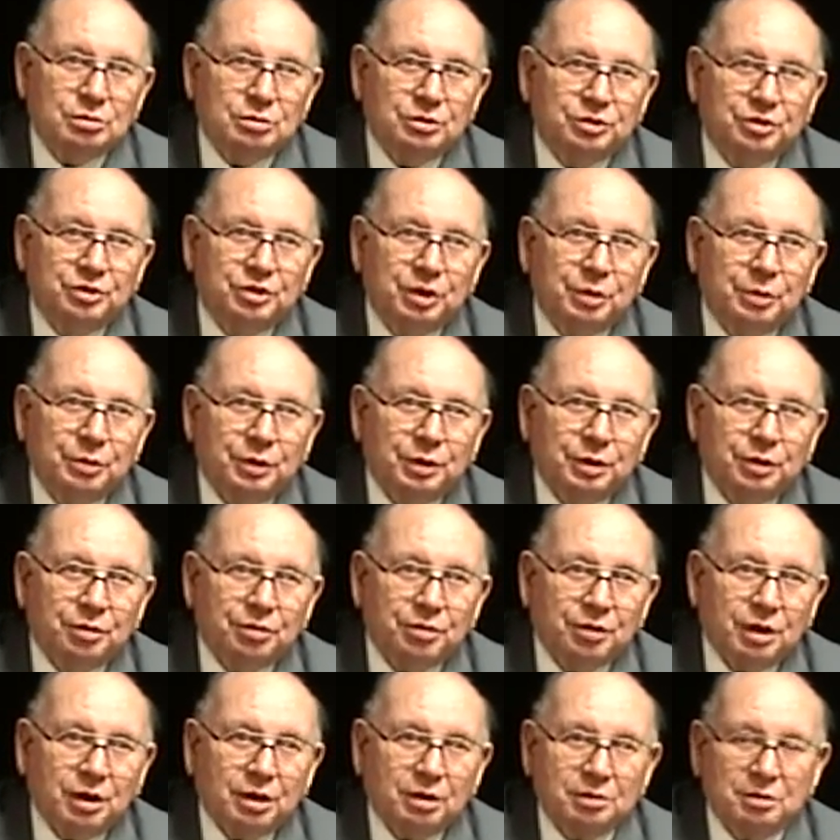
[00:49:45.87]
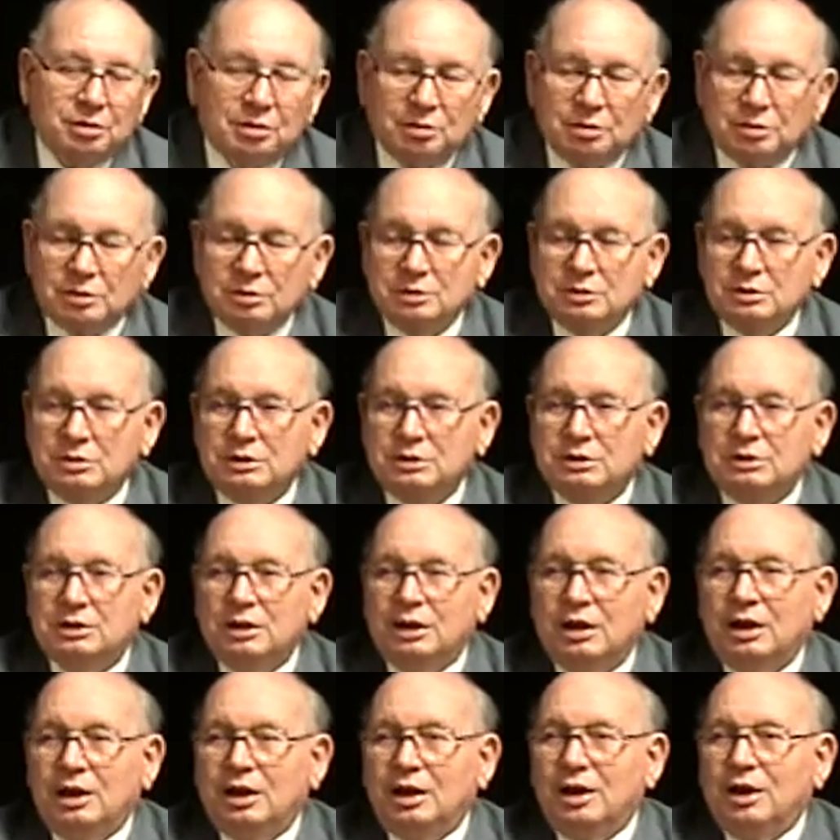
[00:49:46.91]
and see what he says.
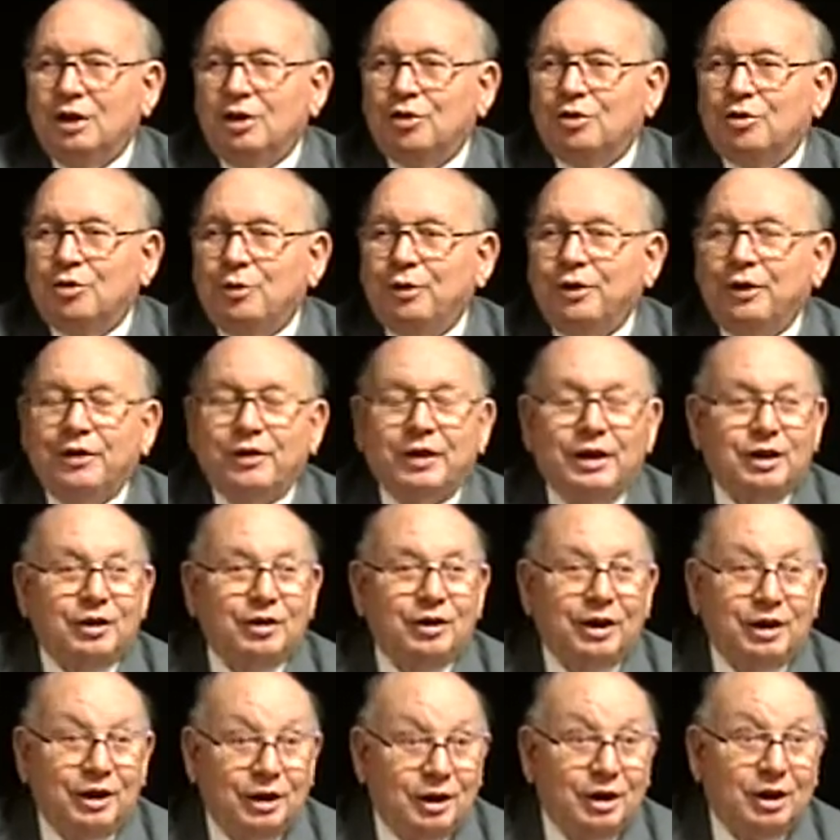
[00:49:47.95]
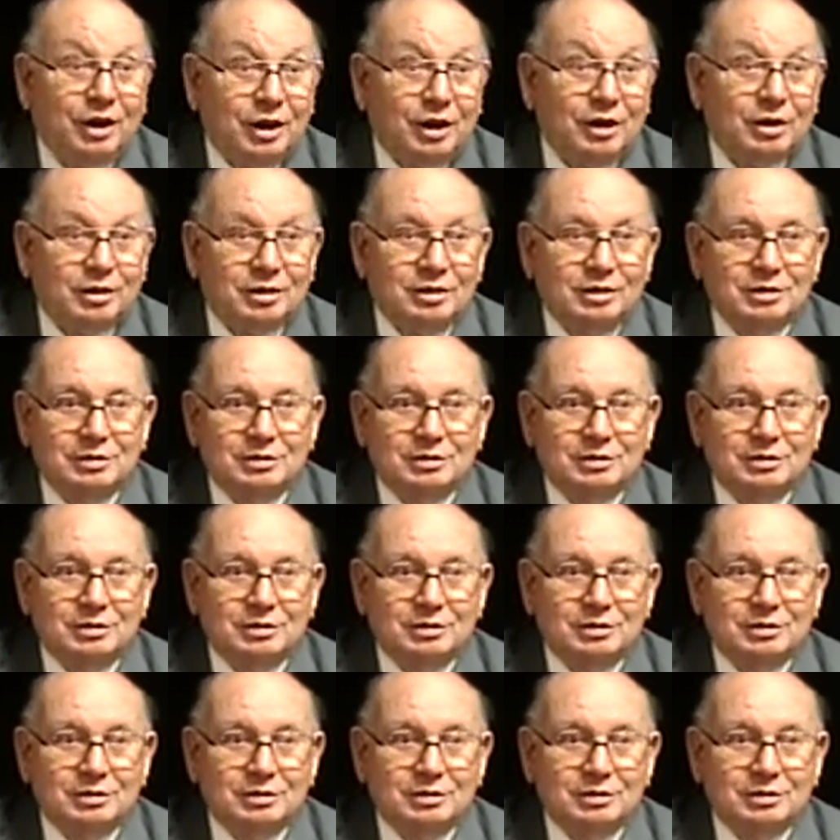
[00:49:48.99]
So he did.